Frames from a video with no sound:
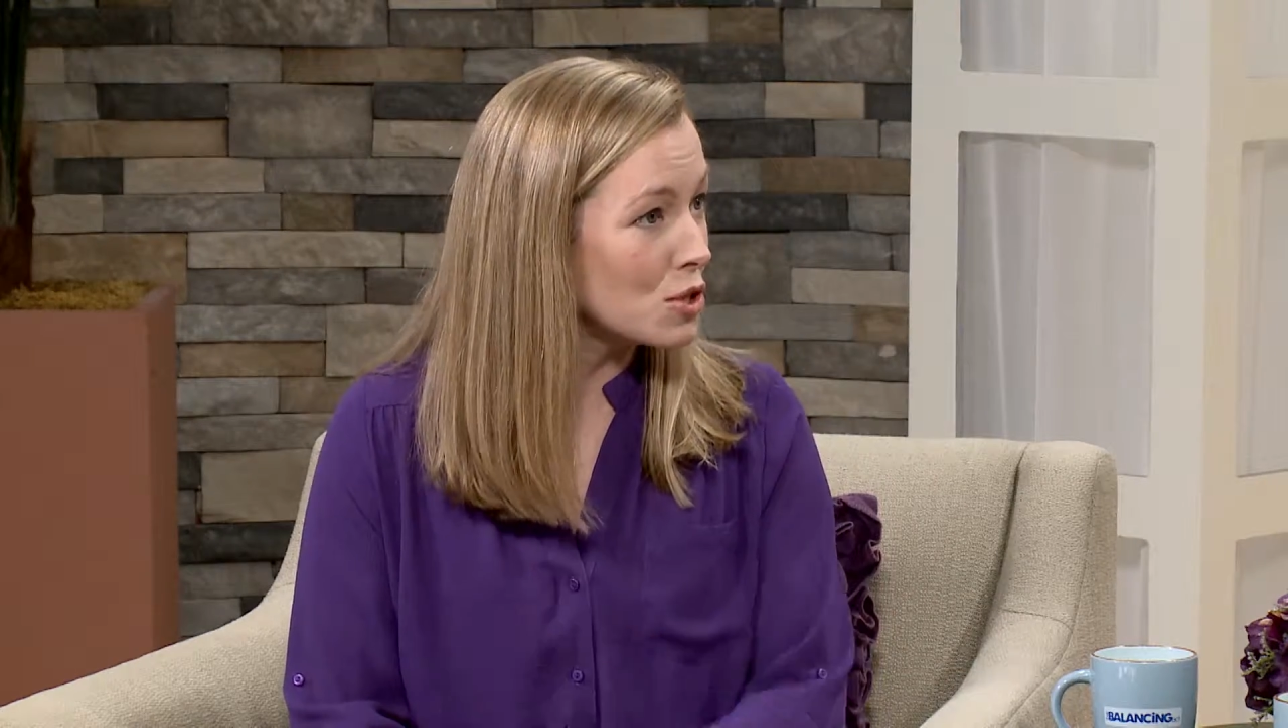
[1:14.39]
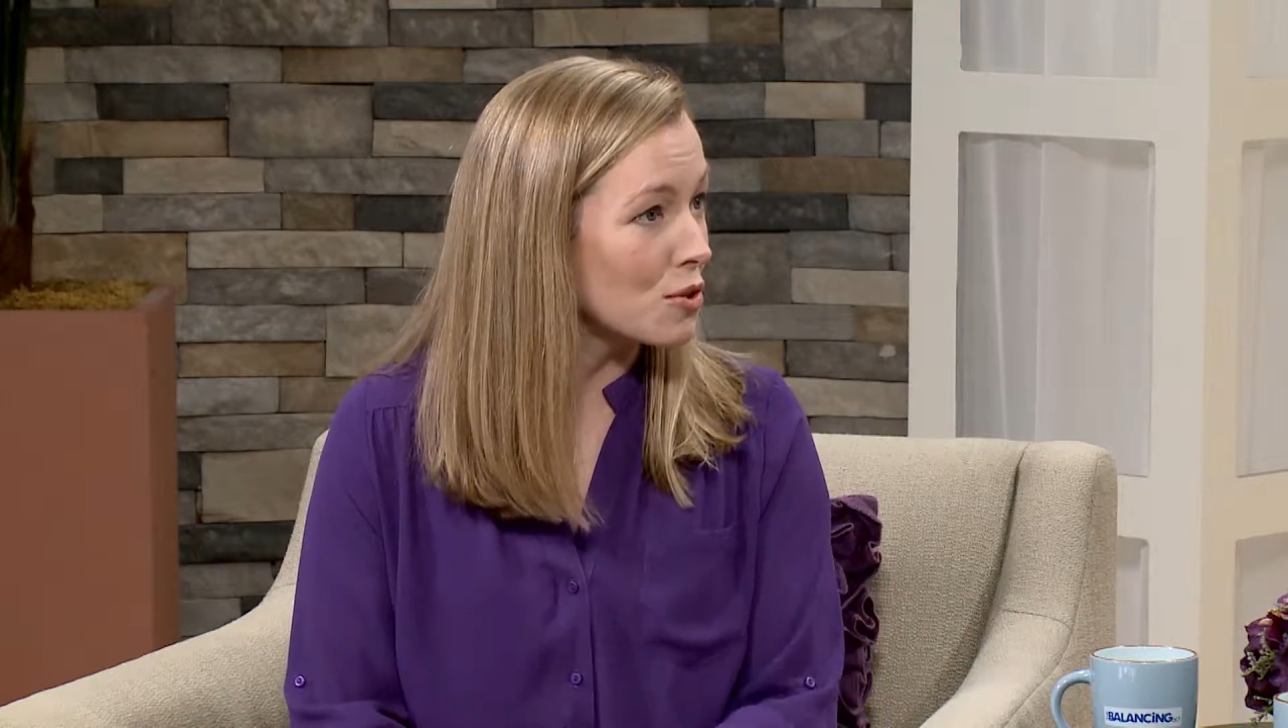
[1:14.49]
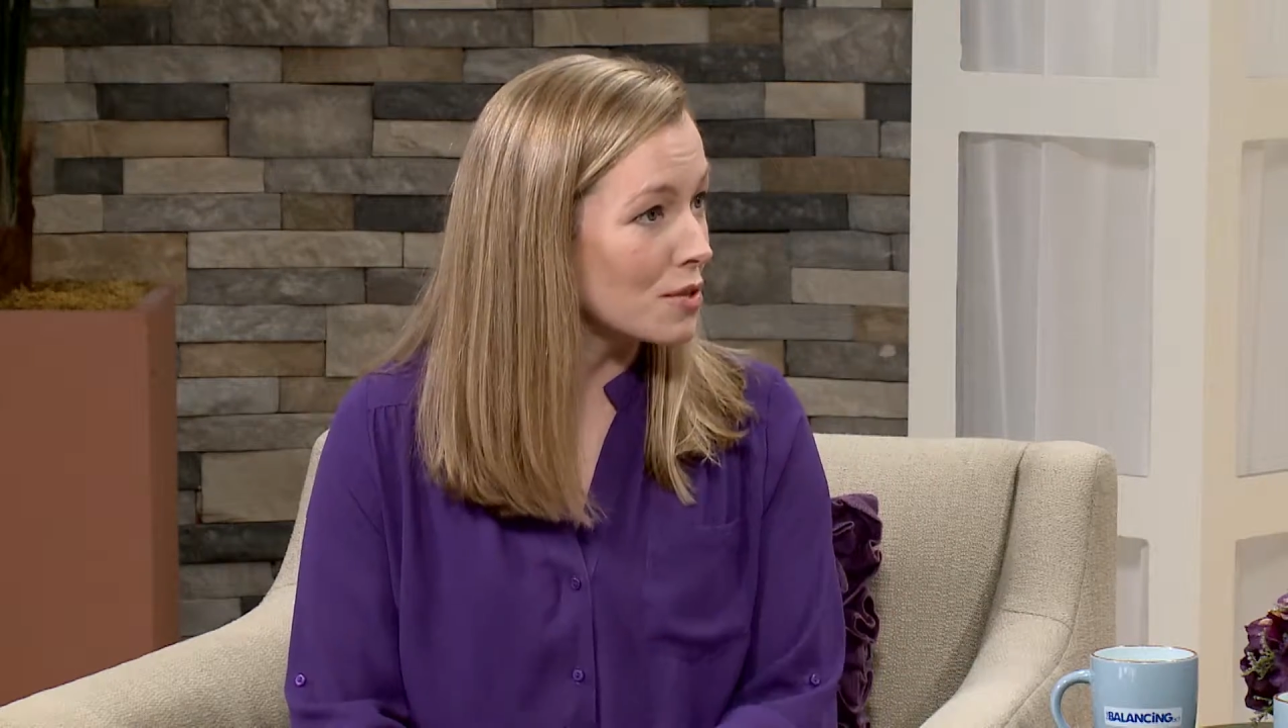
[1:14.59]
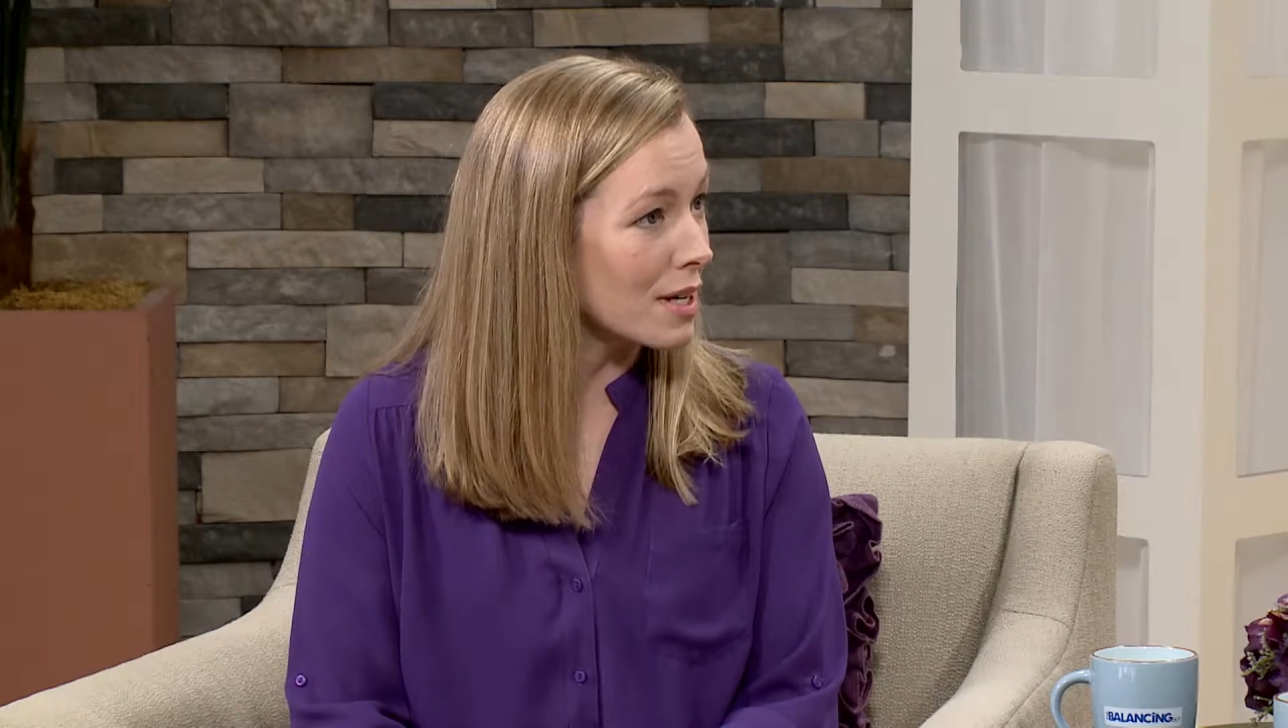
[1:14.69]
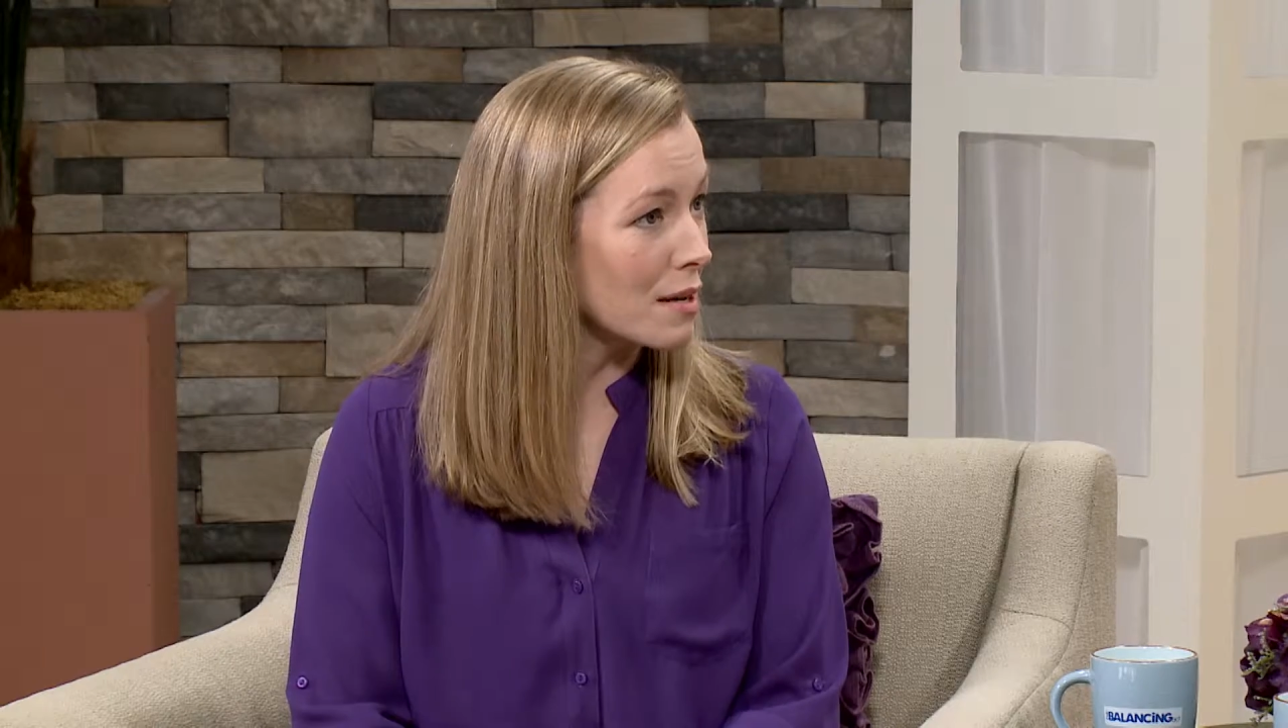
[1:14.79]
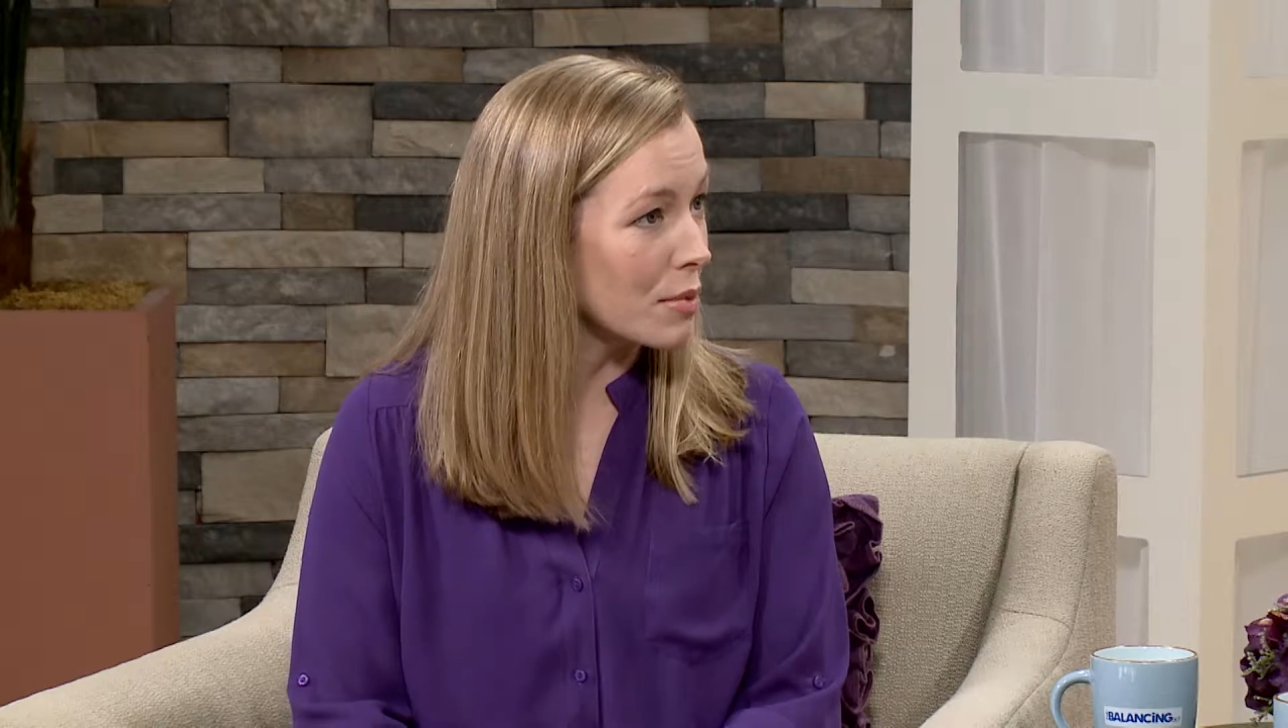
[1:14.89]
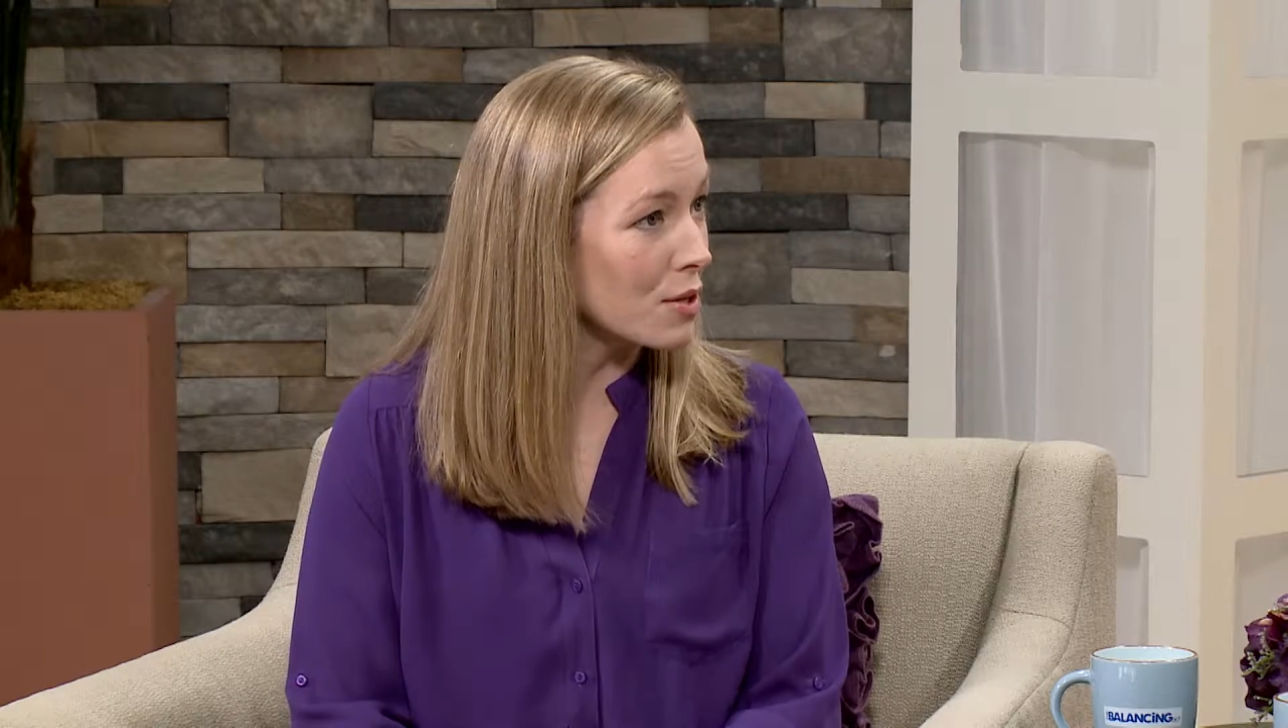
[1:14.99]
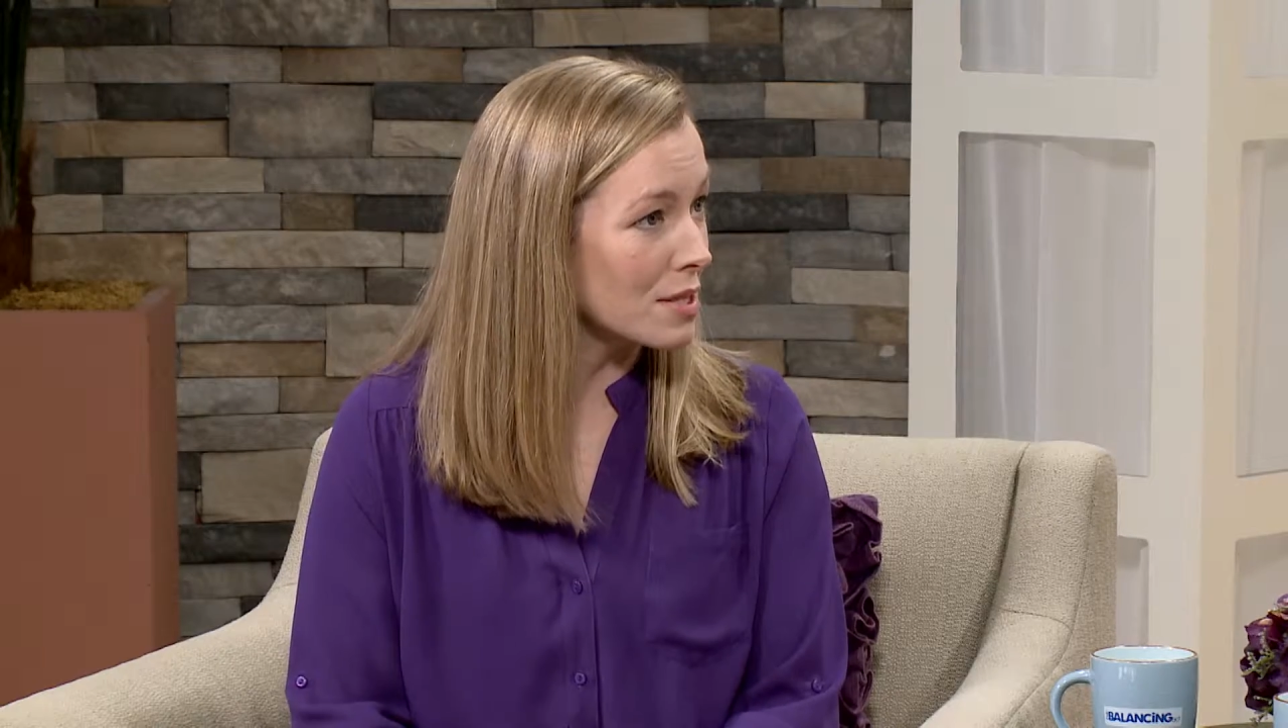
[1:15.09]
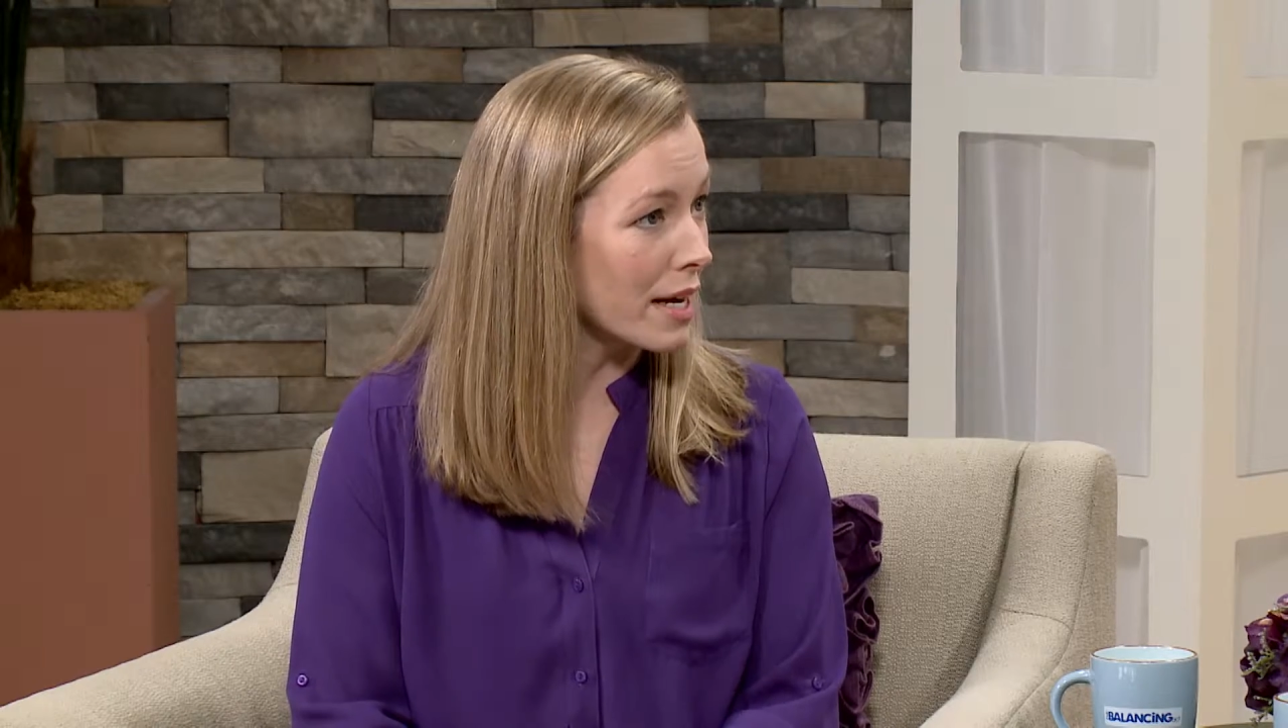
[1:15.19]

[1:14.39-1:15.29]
choose that computer